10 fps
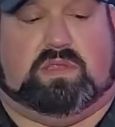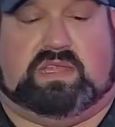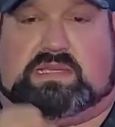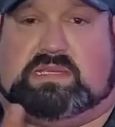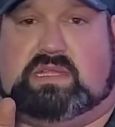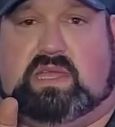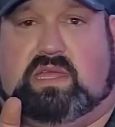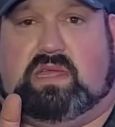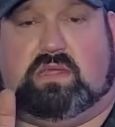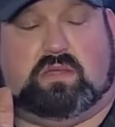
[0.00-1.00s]

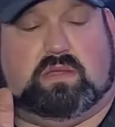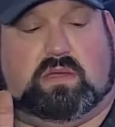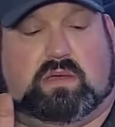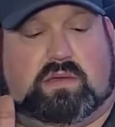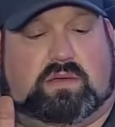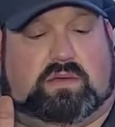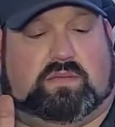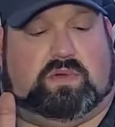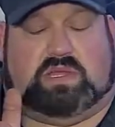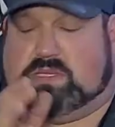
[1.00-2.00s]
Destiny,
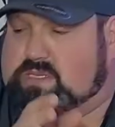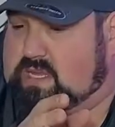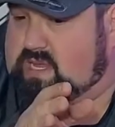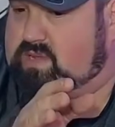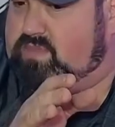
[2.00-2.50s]
what else did I end up